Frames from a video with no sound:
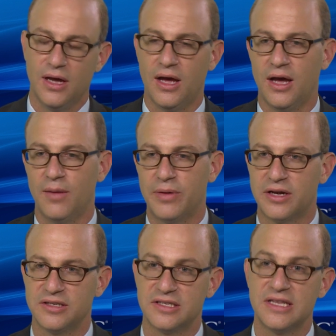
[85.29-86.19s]
uh,
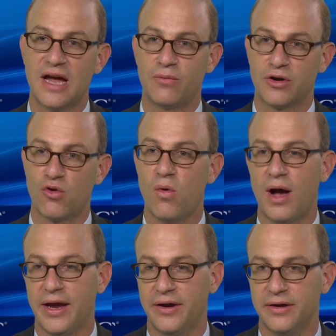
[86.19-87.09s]
because it's not
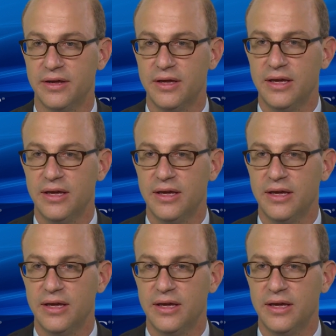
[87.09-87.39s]
required.